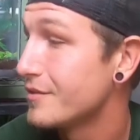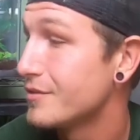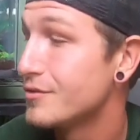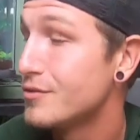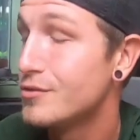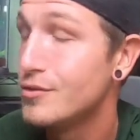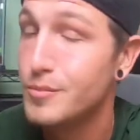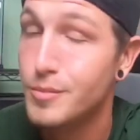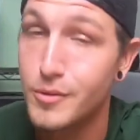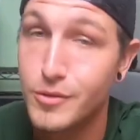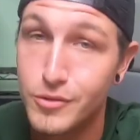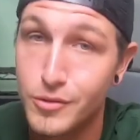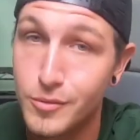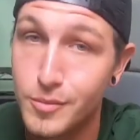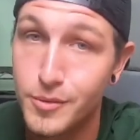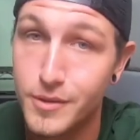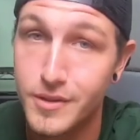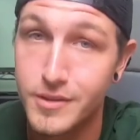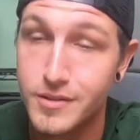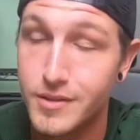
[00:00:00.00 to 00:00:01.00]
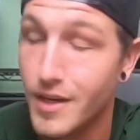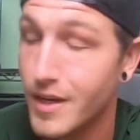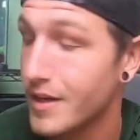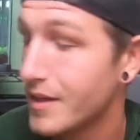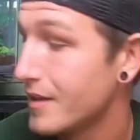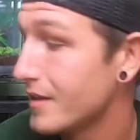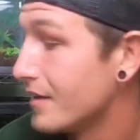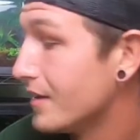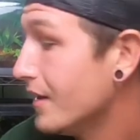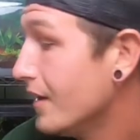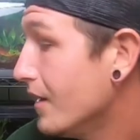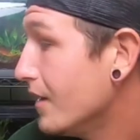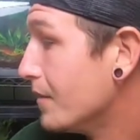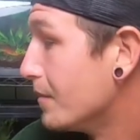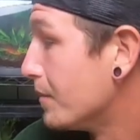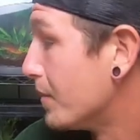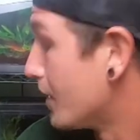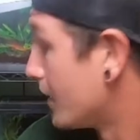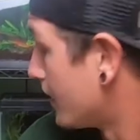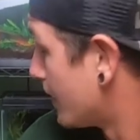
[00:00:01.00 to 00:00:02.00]
Super, super excited.
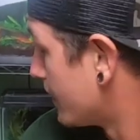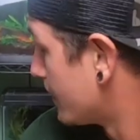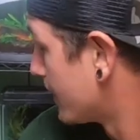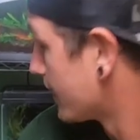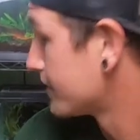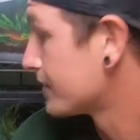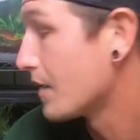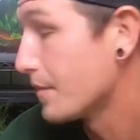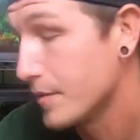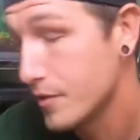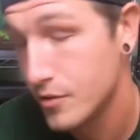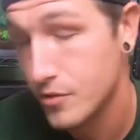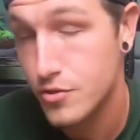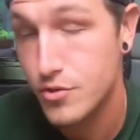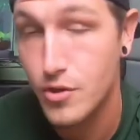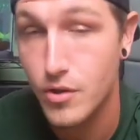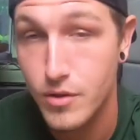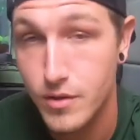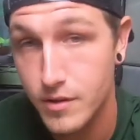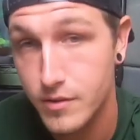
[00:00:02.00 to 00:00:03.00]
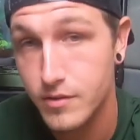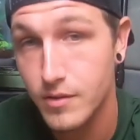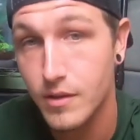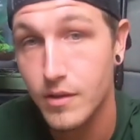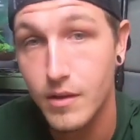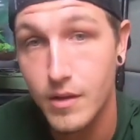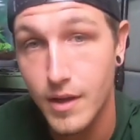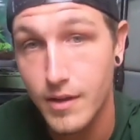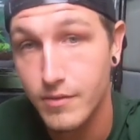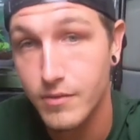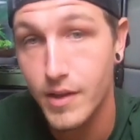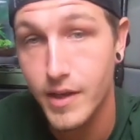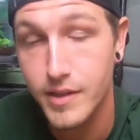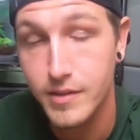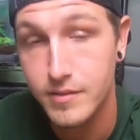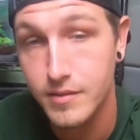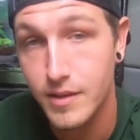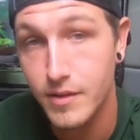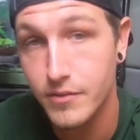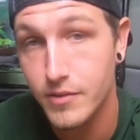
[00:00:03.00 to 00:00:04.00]
But next time I do show this, I'll have
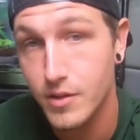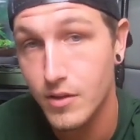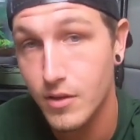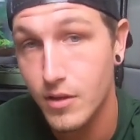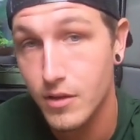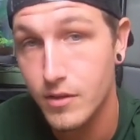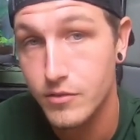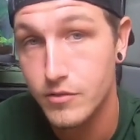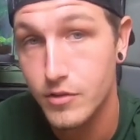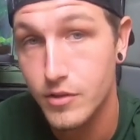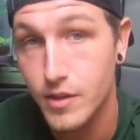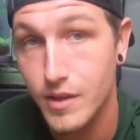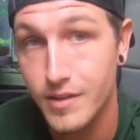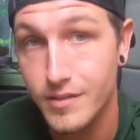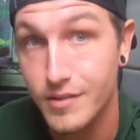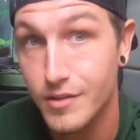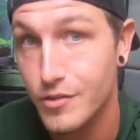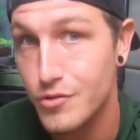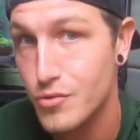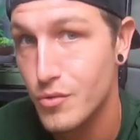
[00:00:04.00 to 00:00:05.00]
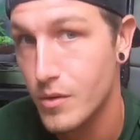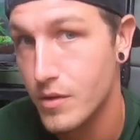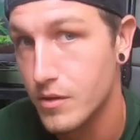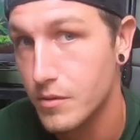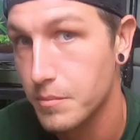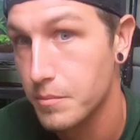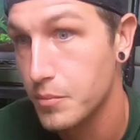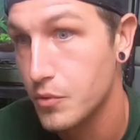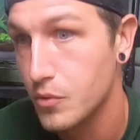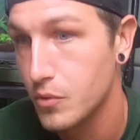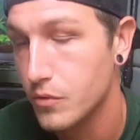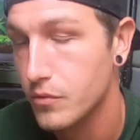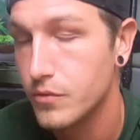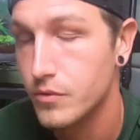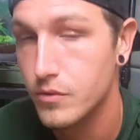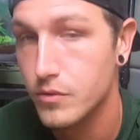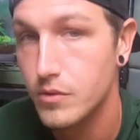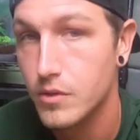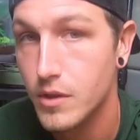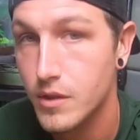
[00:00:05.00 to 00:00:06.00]
lights and everything on it so you guys can enjoy the
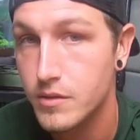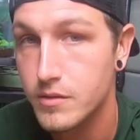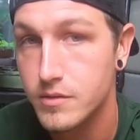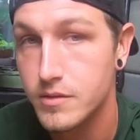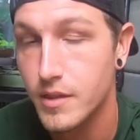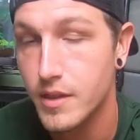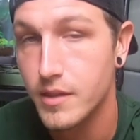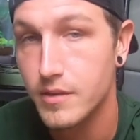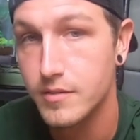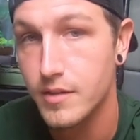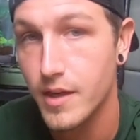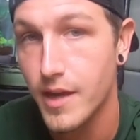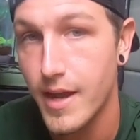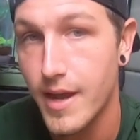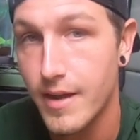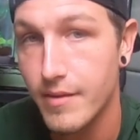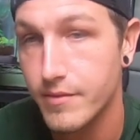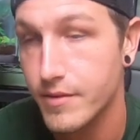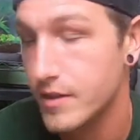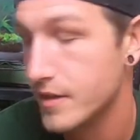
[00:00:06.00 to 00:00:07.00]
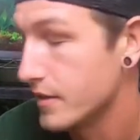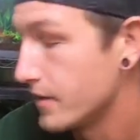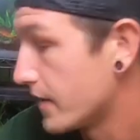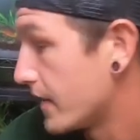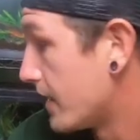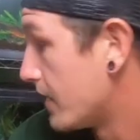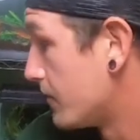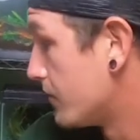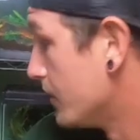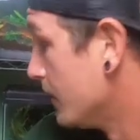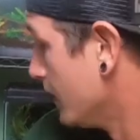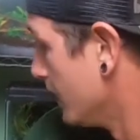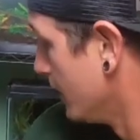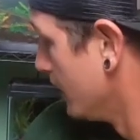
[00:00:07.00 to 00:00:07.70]
beautiful snakes that I have in here now.